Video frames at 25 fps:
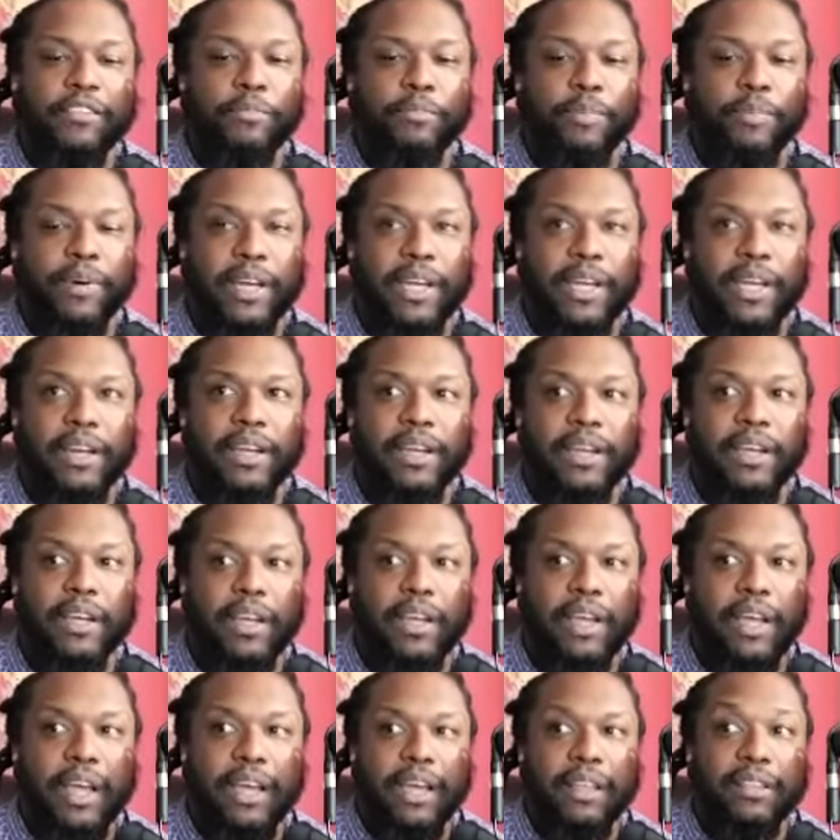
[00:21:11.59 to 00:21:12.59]
But
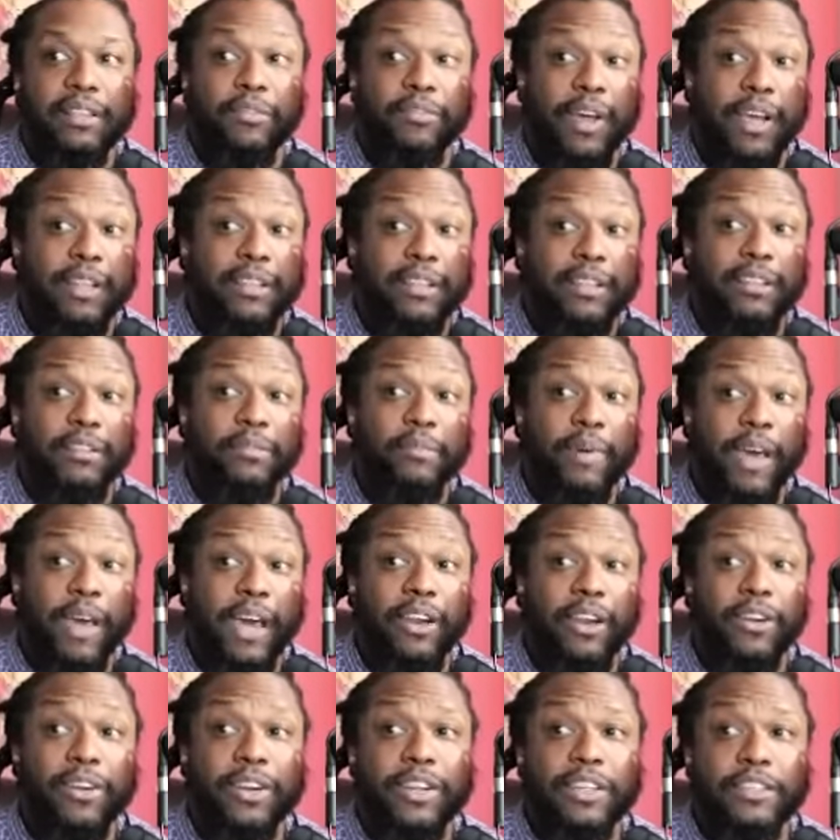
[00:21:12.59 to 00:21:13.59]
the fact of the
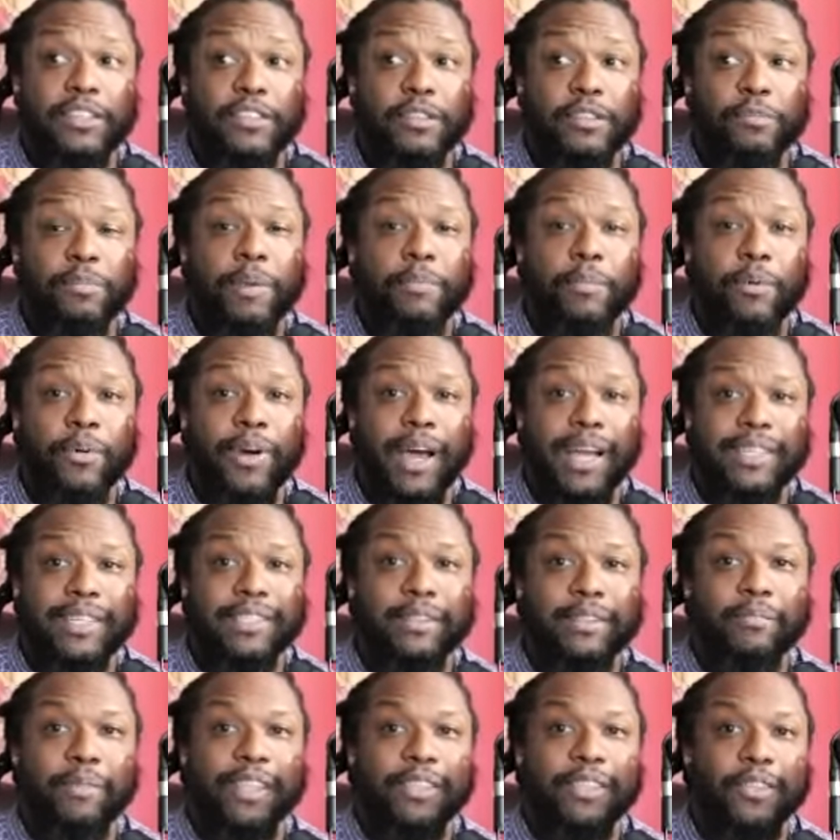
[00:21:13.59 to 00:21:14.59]
matter is, the people who
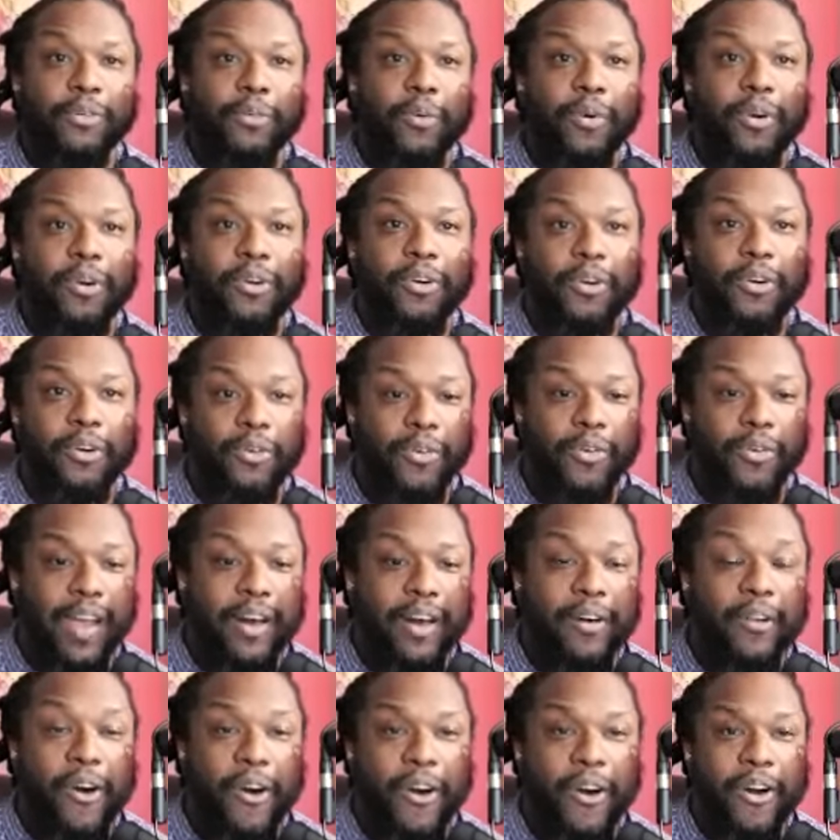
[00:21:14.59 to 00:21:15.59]
actually make the world go
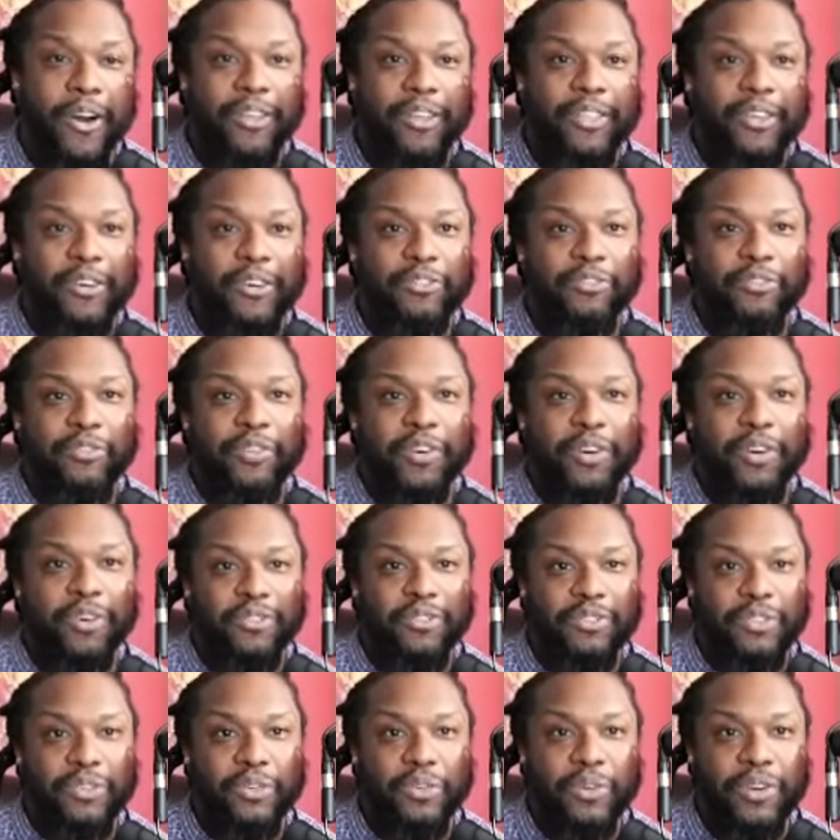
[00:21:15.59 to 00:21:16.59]
round are those
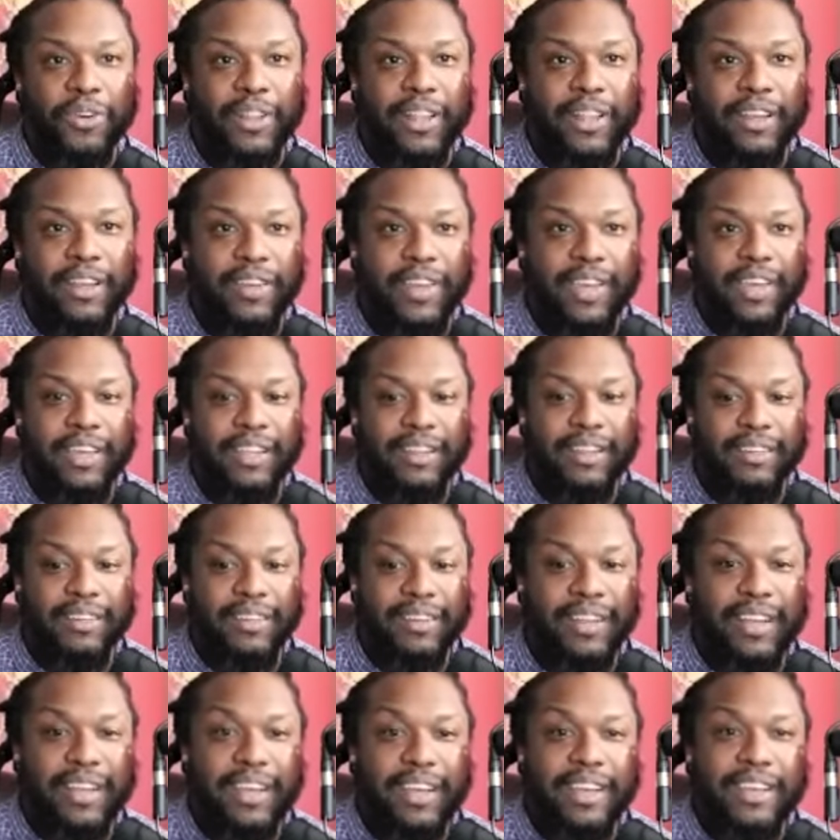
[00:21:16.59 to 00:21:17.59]
folks who are living in
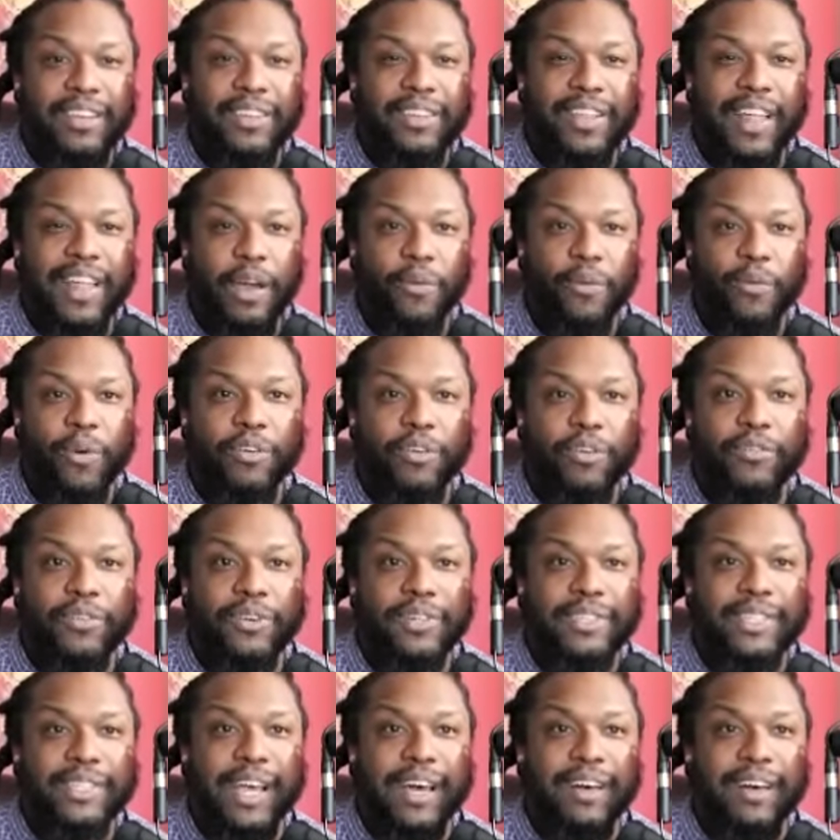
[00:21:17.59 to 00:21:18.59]
you know that
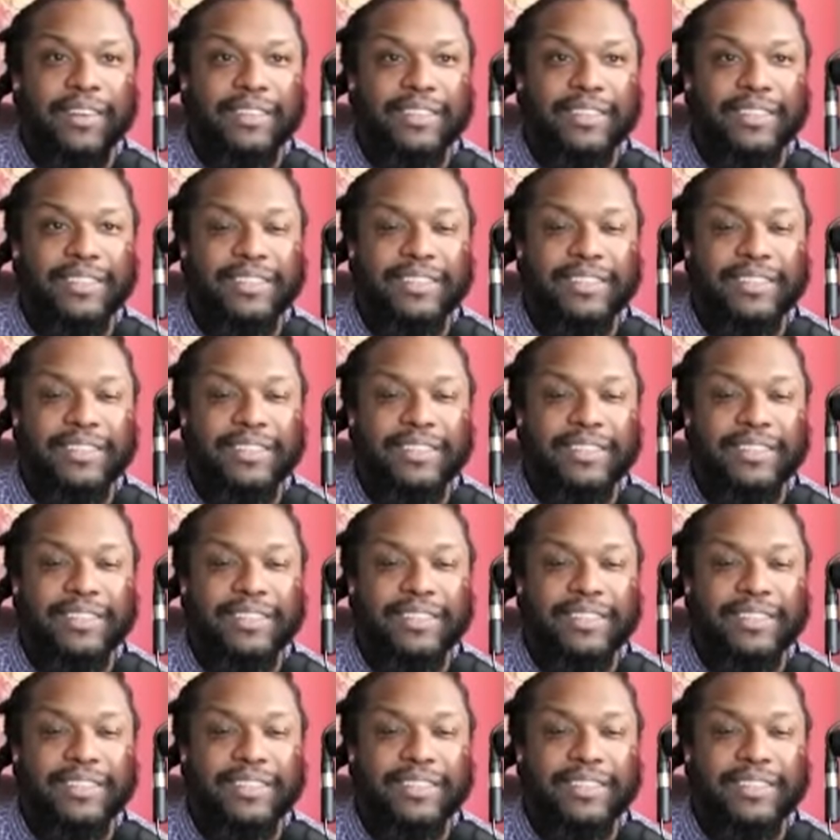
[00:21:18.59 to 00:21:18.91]
workforce housing.